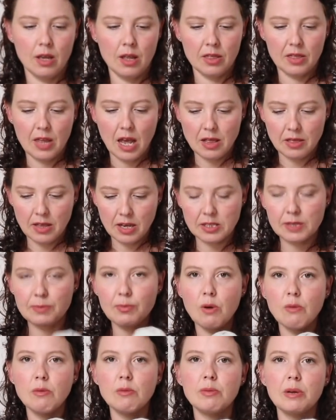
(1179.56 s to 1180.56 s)
That's
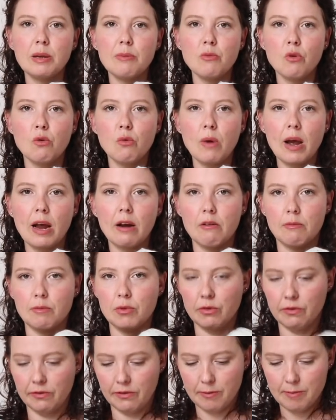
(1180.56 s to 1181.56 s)
probably more
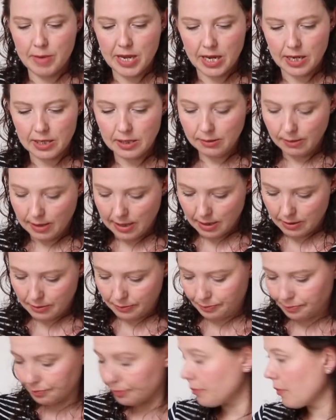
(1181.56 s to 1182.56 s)
wearable for me as
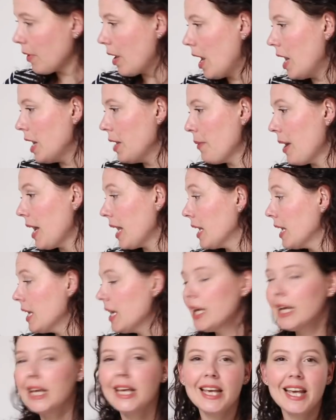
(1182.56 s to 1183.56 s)
well. Anyway,
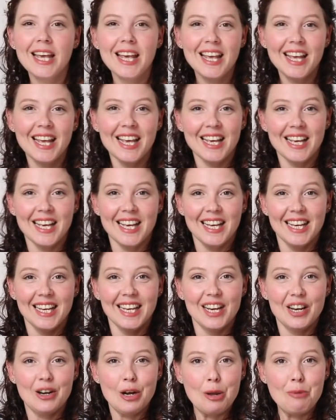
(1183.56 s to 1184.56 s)

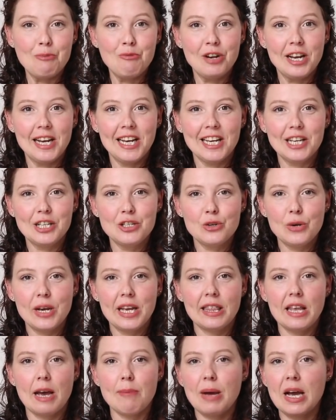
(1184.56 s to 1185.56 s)
I'm really
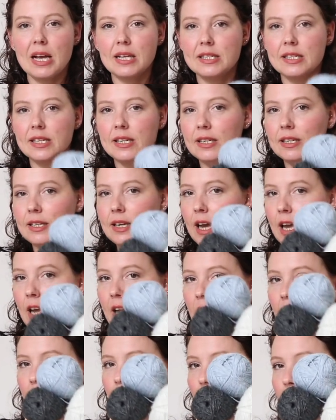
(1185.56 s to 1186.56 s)
enjoying that pattern.
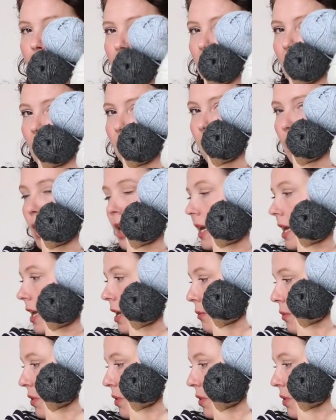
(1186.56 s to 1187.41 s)
I love working